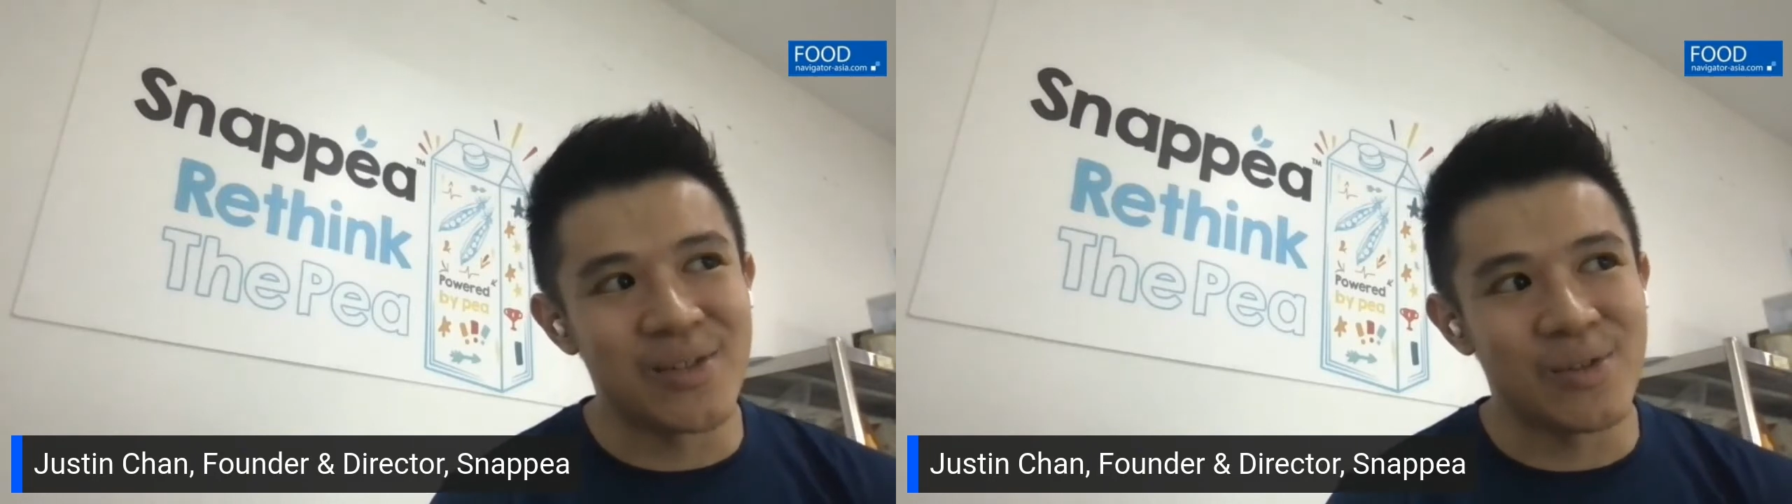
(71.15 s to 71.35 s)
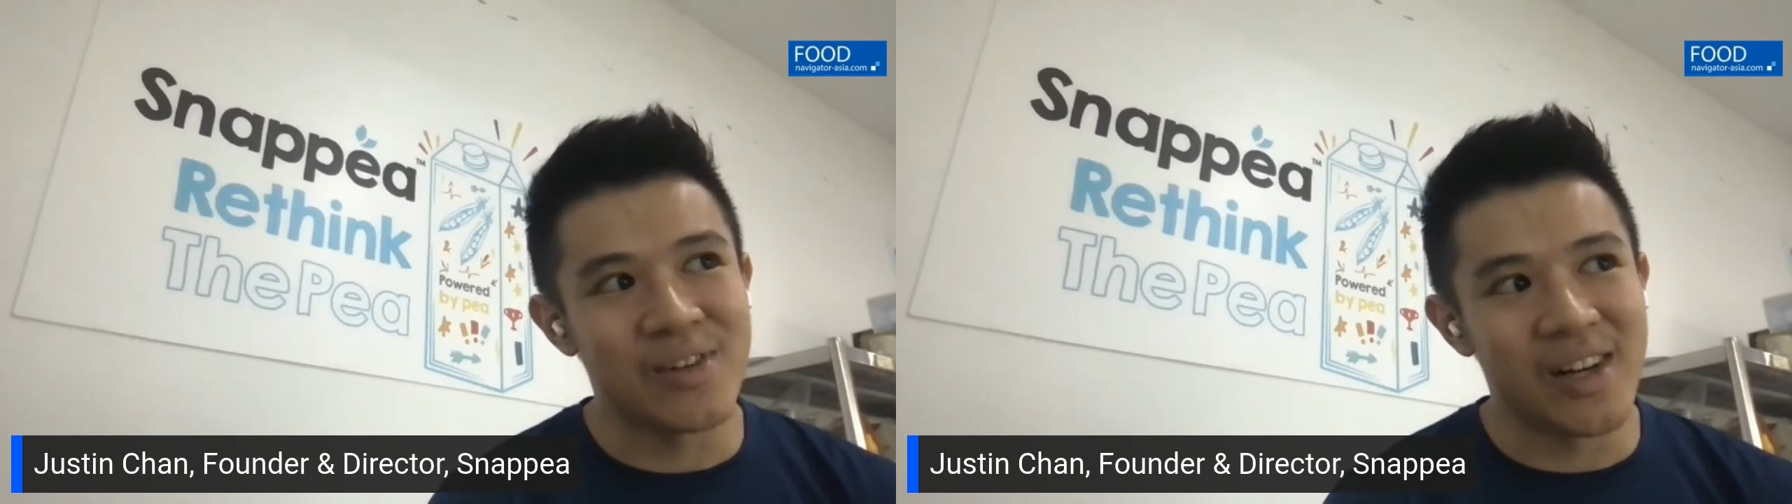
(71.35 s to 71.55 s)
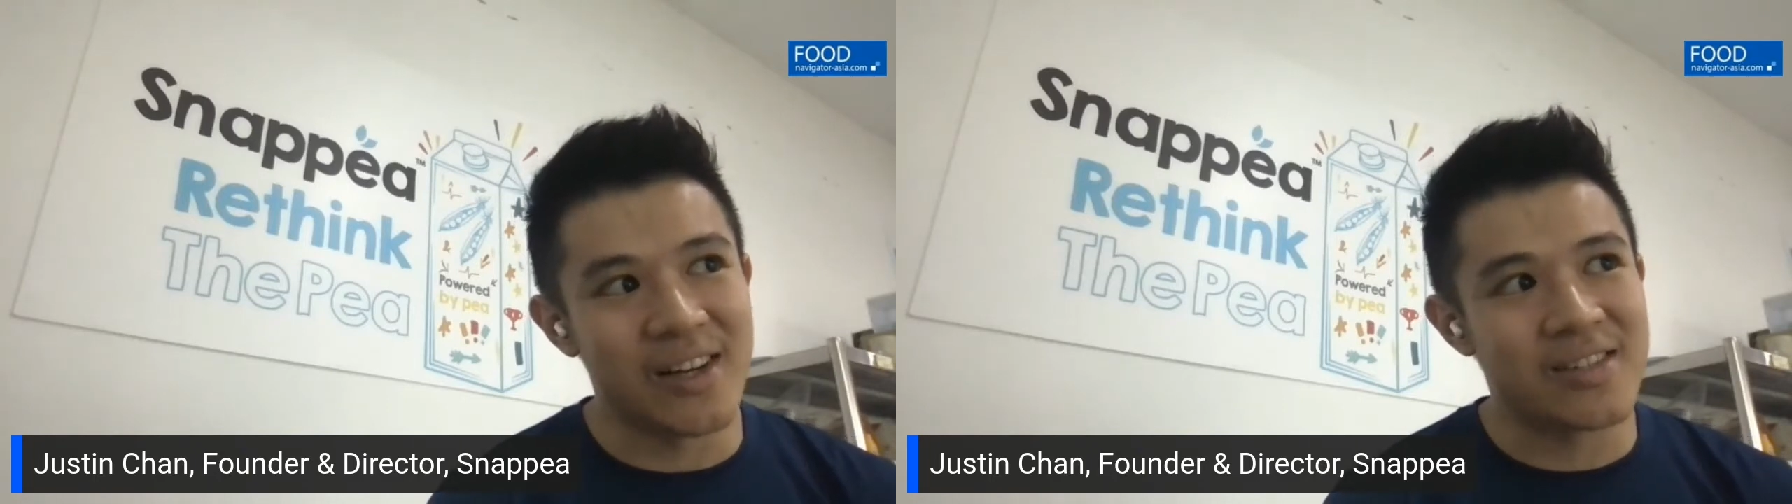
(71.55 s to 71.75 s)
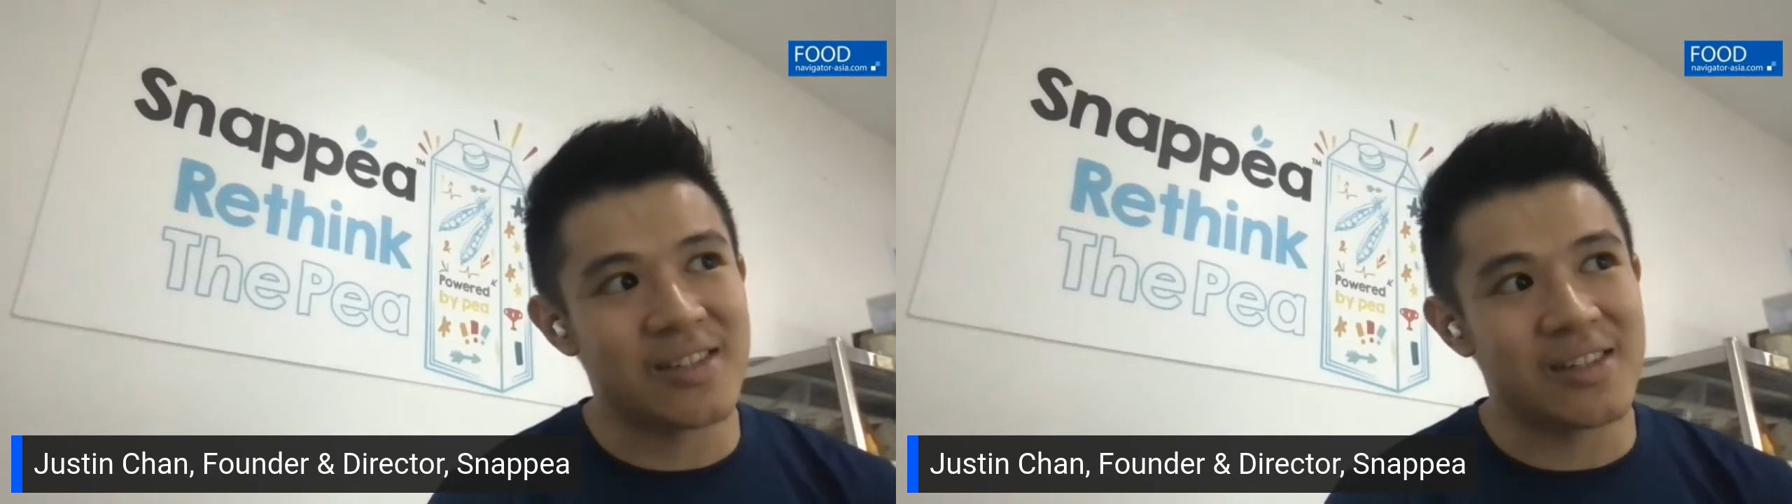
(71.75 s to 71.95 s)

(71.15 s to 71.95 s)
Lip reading: we realized